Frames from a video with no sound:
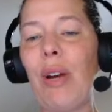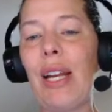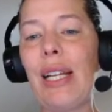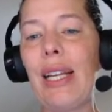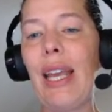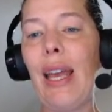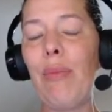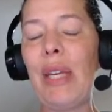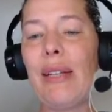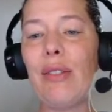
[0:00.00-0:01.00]
writing a
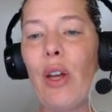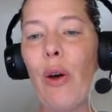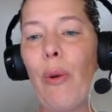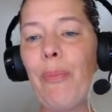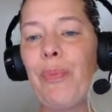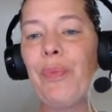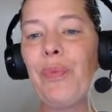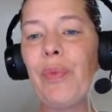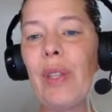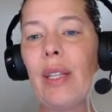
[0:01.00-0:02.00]
Kb. So
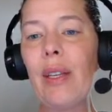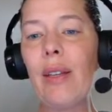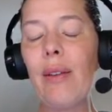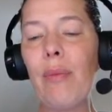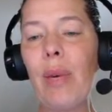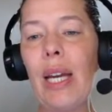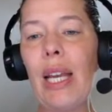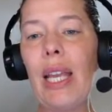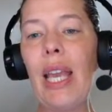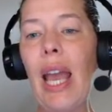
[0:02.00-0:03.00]

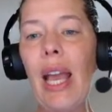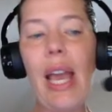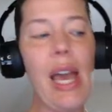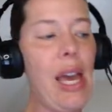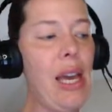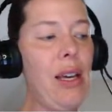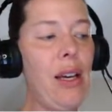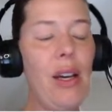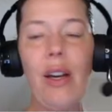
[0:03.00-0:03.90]
my Ka